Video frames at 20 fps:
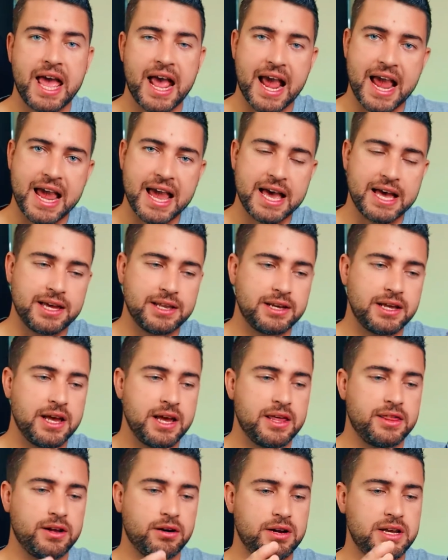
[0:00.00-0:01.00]
And
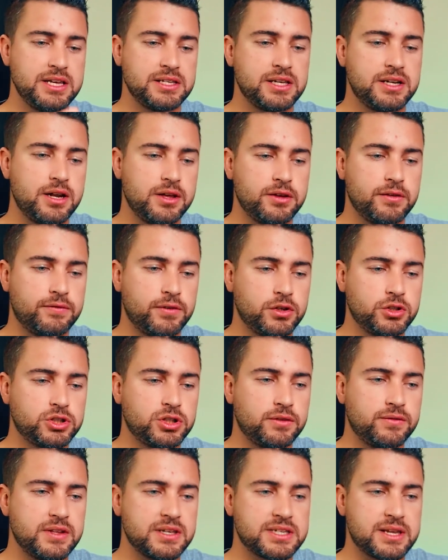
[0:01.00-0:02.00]
there is another
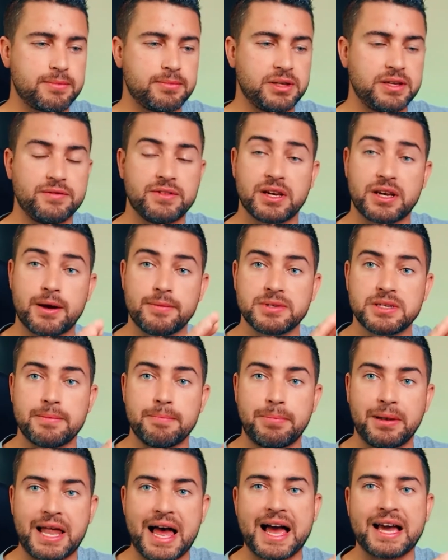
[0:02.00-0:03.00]
version of this, I believe, that comes
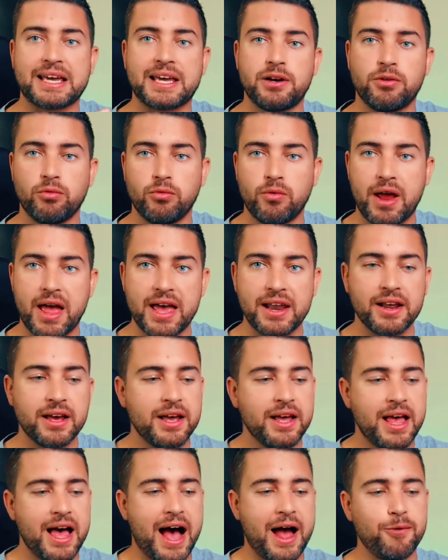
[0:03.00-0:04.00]
in black and red.
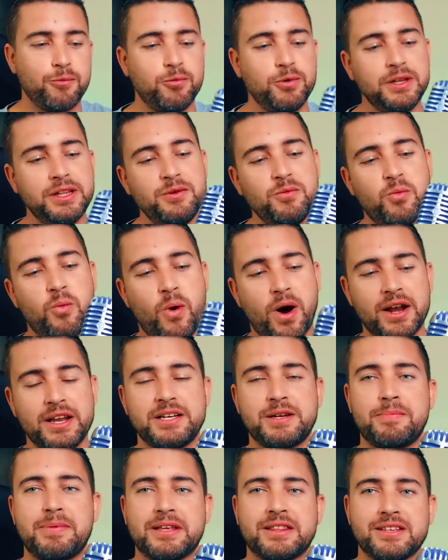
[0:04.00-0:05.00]
I really wanted
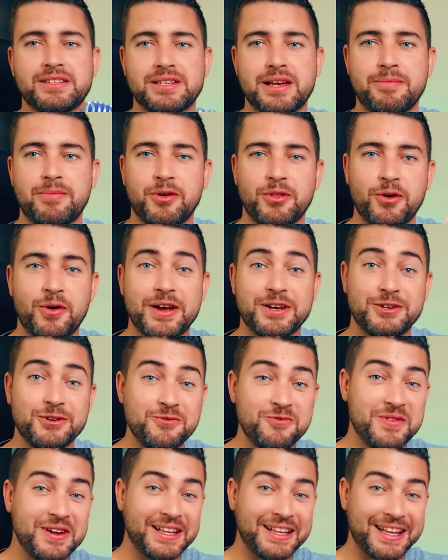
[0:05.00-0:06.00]
to pick this up, although I do
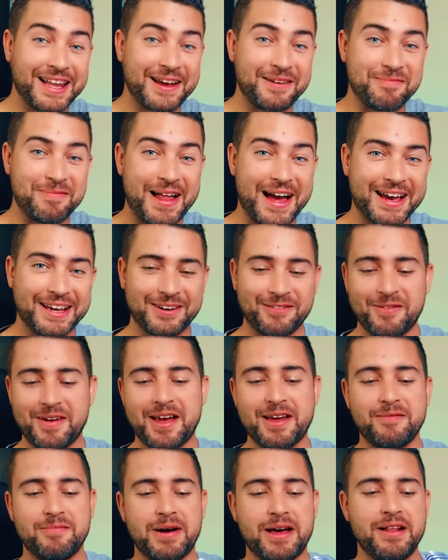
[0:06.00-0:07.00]
really like black and
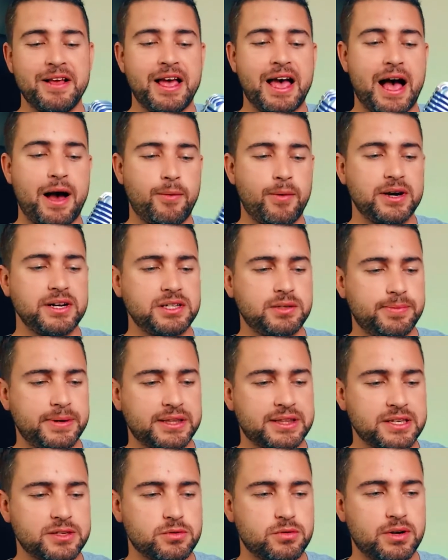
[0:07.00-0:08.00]
red, but I wanted to
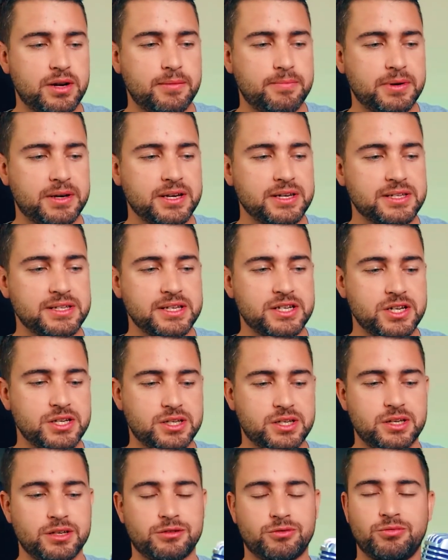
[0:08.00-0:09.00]
pick this one up because it
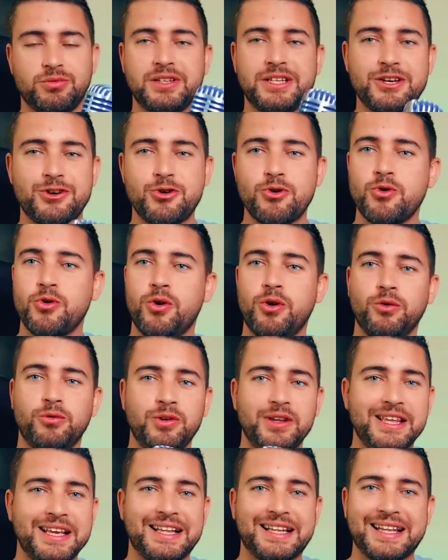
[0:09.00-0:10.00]
just looked really cool,
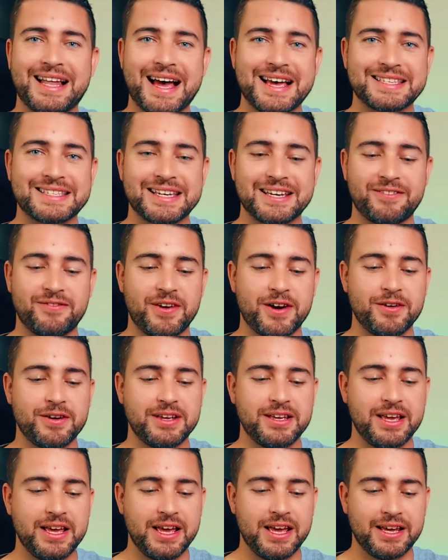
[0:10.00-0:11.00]
really classic,
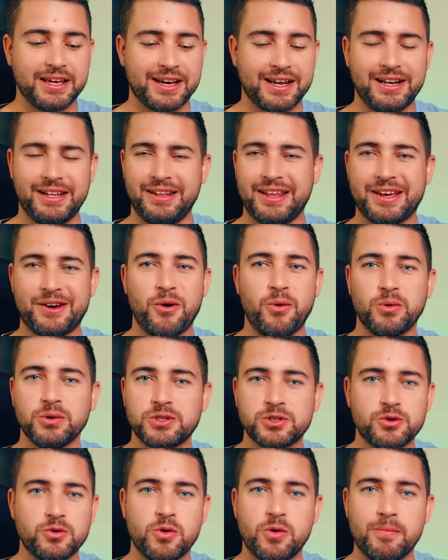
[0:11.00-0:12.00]
very kind of like old
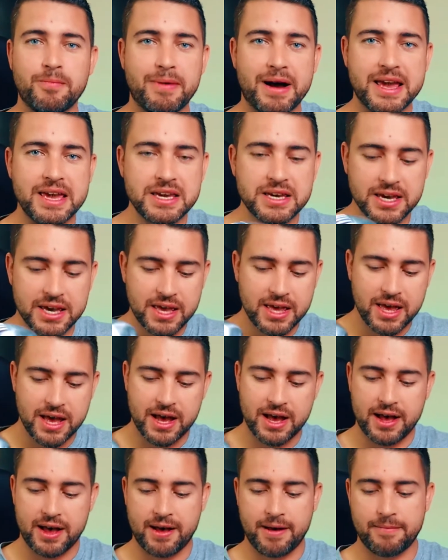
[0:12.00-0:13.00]
school mic.
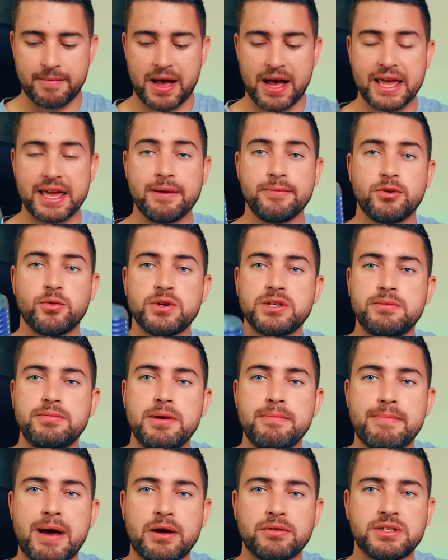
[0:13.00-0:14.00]
I am going to
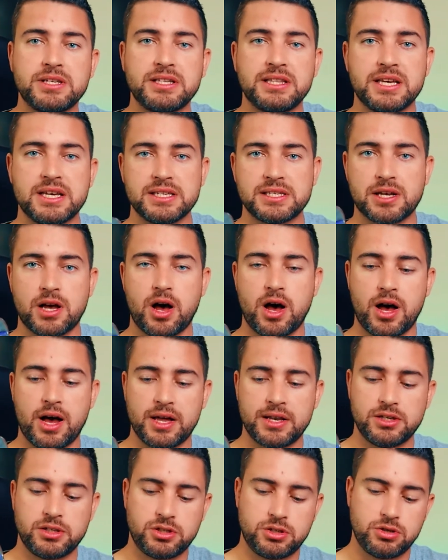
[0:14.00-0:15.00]
be mounting this
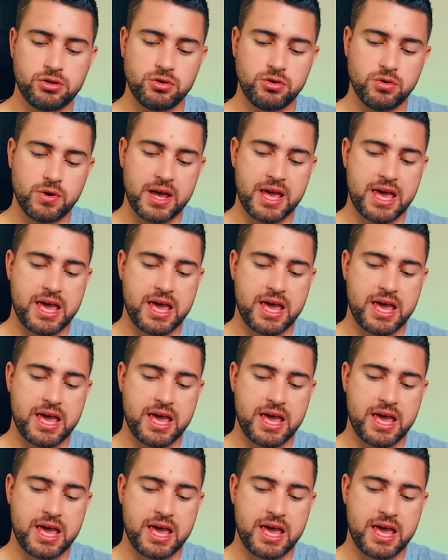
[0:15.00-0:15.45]
onto